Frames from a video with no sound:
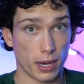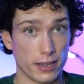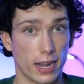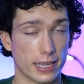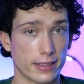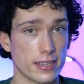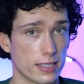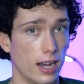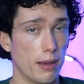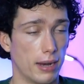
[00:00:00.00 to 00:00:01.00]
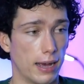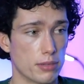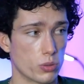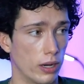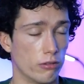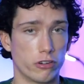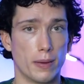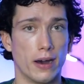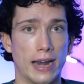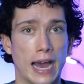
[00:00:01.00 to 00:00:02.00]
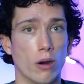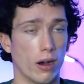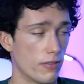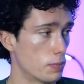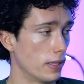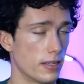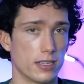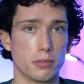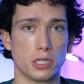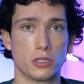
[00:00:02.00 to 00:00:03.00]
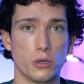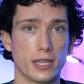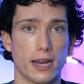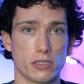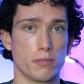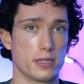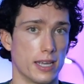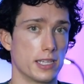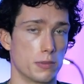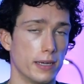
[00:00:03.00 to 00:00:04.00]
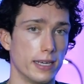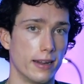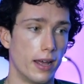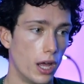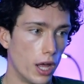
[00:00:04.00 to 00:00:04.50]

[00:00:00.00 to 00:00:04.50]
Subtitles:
by like this time lapse went on for about an hour, I've sped this up to 2000% speed.